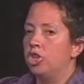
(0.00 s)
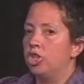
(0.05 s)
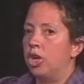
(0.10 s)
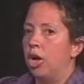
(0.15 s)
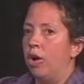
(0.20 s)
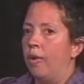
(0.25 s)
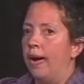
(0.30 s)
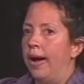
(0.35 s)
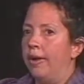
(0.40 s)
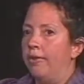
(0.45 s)

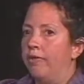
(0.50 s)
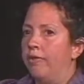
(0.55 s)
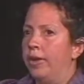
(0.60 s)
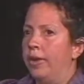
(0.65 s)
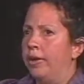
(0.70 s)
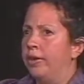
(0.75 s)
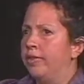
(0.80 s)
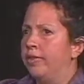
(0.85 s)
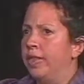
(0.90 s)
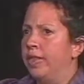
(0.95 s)
So I
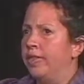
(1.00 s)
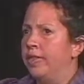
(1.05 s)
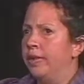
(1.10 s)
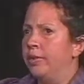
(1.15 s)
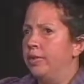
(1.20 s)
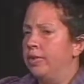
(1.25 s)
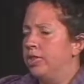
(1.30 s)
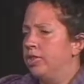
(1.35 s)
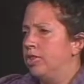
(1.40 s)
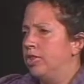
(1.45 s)
figured that
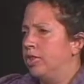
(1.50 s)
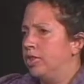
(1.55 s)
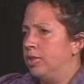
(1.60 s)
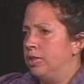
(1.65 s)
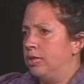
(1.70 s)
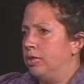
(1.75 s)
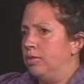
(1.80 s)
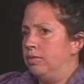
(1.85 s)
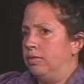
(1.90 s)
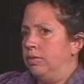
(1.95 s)
it was
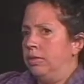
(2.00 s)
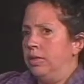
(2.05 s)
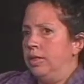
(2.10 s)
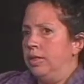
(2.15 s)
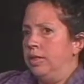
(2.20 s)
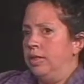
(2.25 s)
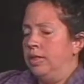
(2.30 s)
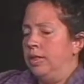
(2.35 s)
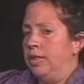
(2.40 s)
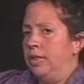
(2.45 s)
just,
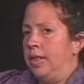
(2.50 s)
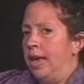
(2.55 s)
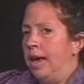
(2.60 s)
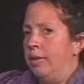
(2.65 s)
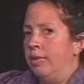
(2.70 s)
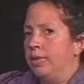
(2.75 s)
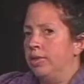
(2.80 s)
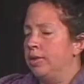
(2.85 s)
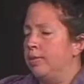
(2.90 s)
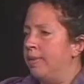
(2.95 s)

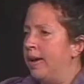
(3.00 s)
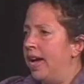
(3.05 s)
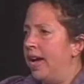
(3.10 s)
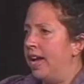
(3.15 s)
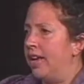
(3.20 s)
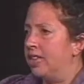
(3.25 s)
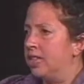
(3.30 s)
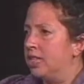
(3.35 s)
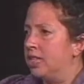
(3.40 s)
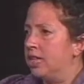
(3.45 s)
that was the
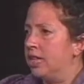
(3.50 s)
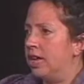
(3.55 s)
past.